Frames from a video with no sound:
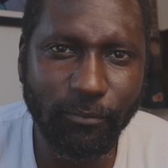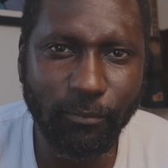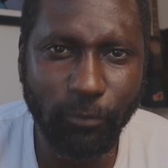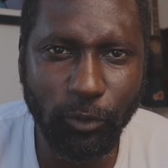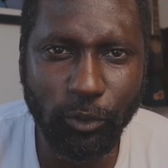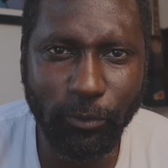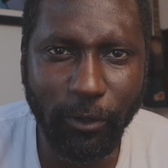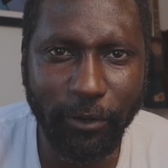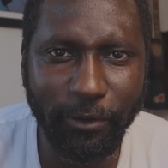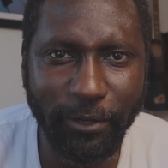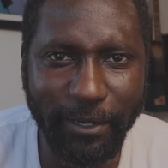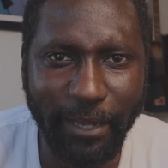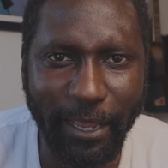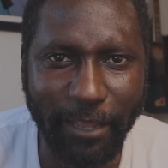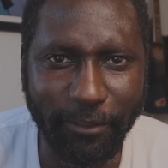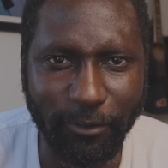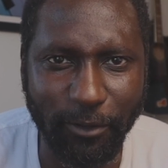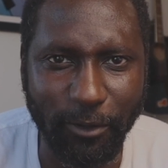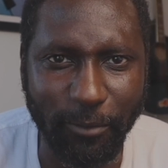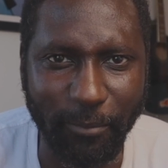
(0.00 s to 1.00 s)
was wondering
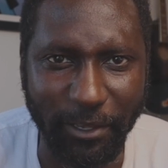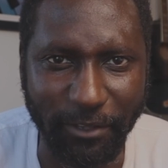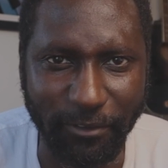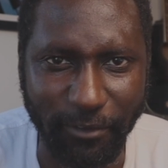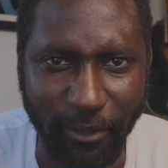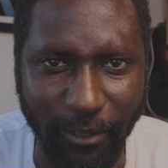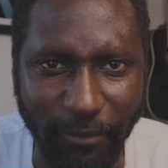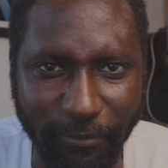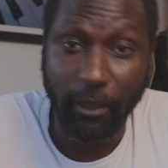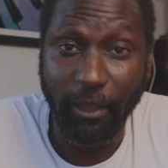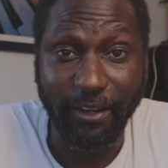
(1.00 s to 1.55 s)
that too myself.